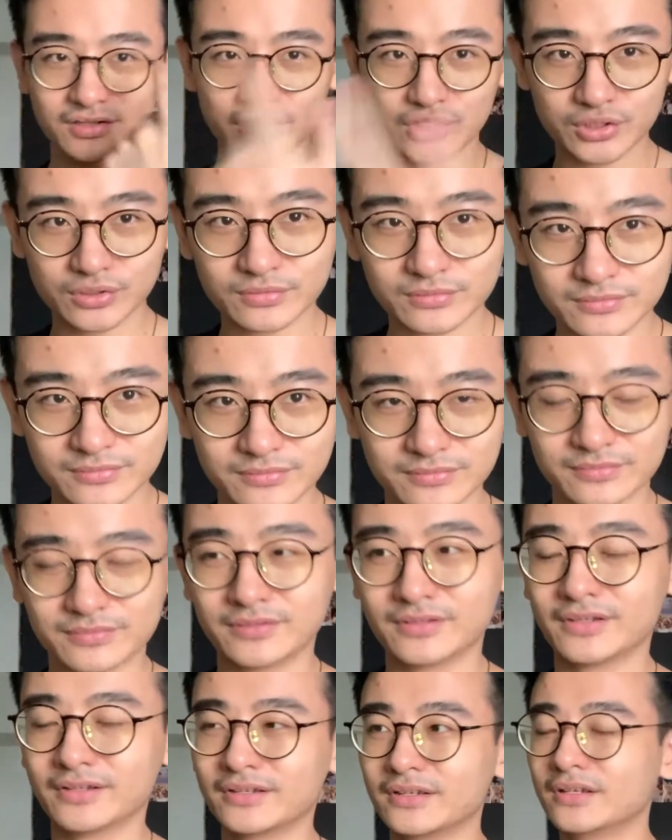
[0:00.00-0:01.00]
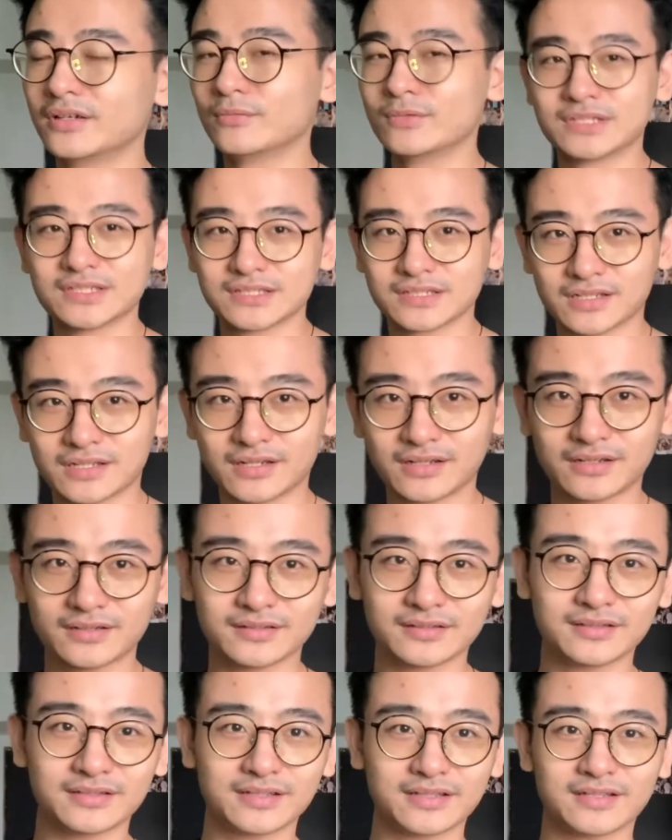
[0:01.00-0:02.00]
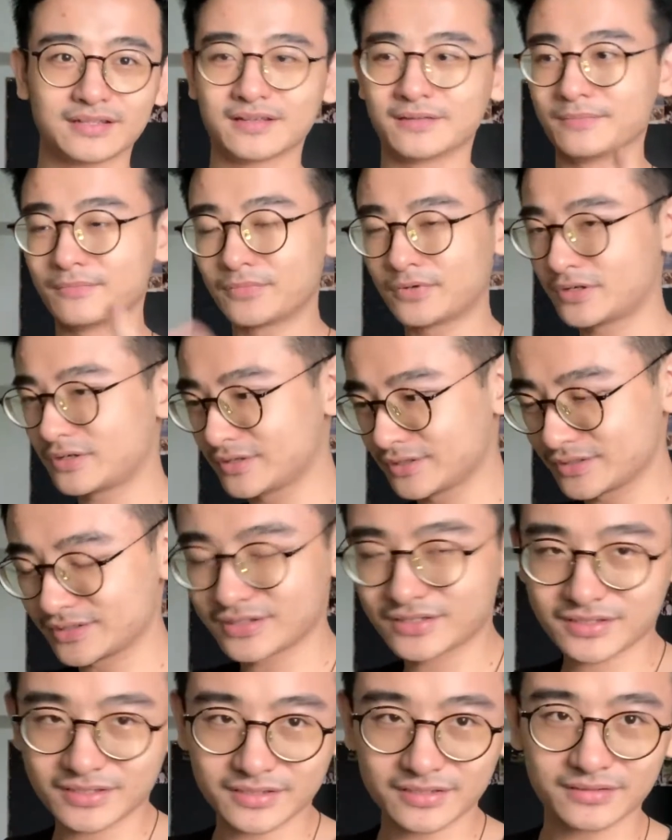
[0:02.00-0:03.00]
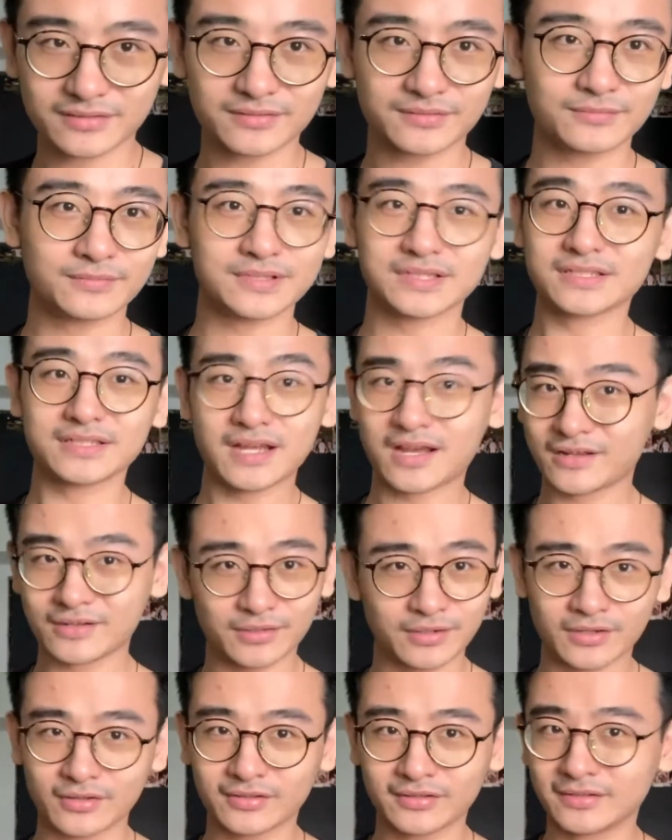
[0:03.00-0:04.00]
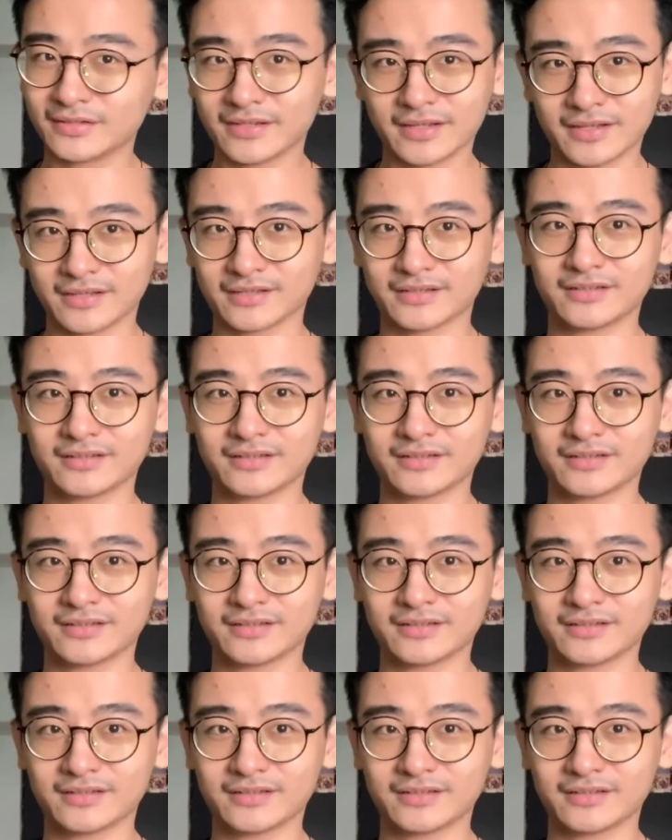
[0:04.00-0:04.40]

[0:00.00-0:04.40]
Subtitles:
June, which is a holiday, March, which is not a holiday,